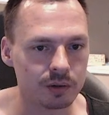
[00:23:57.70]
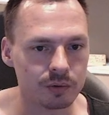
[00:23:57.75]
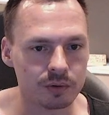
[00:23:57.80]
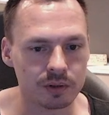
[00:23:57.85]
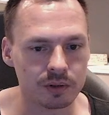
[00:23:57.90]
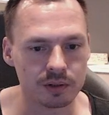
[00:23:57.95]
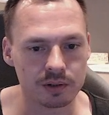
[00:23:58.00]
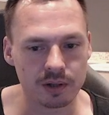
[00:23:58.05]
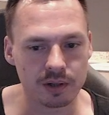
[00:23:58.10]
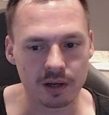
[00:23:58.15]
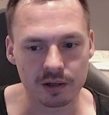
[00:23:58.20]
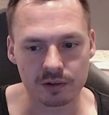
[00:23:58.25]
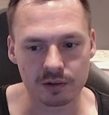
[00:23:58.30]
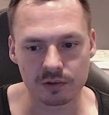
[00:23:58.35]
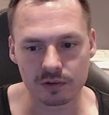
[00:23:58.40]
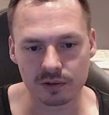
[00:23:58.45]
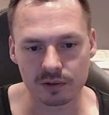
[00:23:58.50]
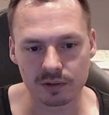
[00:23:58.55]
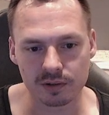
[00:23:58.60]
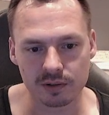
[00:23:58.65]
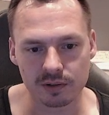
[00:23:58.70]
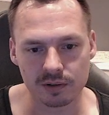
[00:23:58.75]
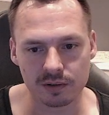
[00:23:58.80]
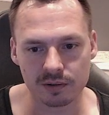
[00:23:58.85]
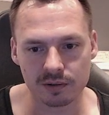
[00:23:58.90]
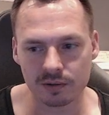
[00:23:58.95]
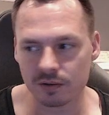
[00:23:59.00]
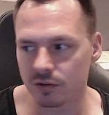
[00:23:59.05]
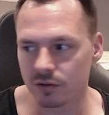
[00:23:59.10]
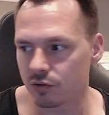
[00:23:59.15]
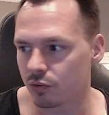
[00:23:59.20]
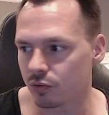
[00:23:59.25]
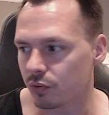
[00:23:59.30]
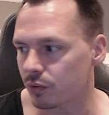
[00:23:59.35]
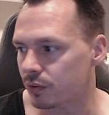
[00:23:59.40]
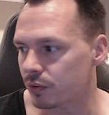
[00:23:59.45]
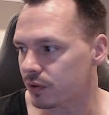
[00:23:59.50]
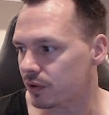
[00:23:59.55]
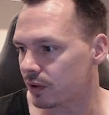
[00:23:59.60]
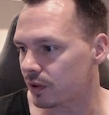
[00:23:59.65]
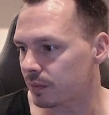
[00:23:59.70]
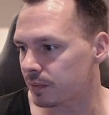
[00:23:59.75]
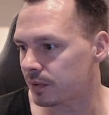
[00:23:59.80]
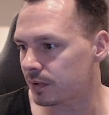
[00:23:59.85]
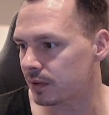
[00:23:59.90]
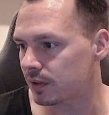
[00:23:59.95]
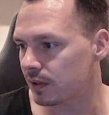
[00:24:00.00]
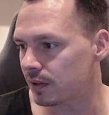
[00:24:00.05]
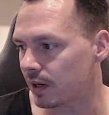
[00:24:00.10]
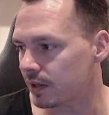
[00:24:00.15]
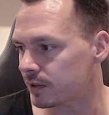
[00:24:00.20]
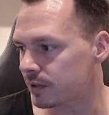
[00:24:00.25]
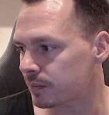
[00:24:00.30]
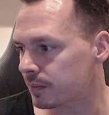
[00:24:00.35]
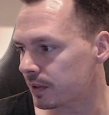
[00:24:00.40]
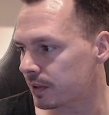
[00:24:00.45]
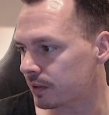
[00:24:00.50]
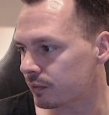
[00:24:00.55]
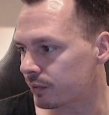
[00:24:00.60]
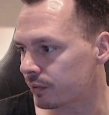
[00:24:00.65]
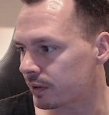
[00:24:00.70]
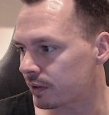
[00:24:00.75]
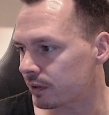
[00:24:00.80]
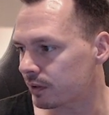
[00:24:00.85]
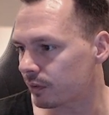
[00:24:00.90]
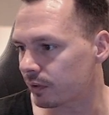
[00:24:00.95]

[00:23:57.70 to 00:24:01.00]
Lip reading: it actually screws up the aspect ratio and